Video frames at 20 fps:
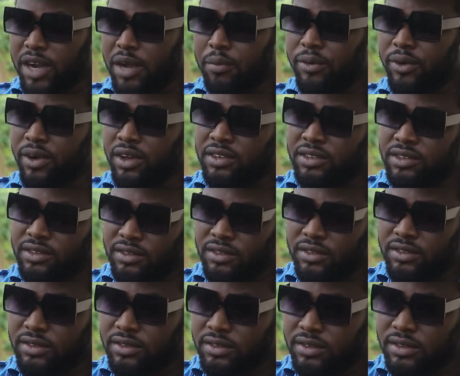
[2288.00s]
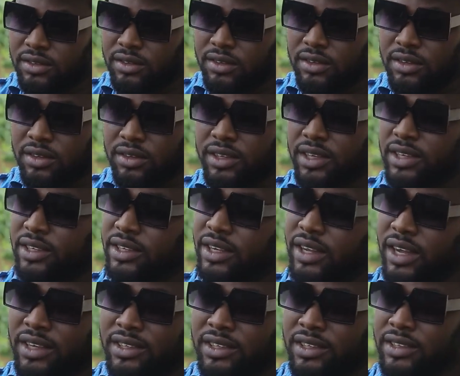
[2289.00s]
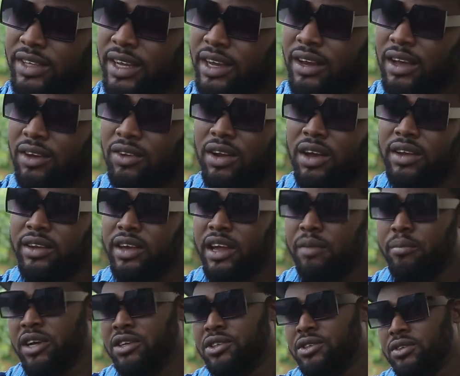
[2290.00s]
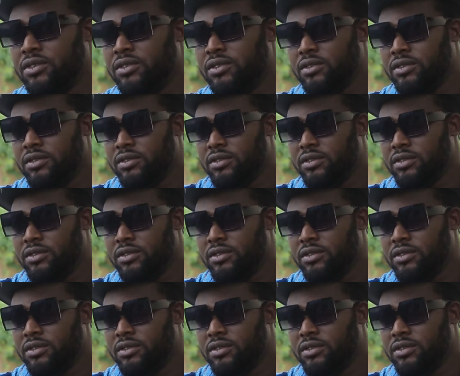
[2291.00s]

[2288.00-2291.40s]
My prince, this case is taking another dimension.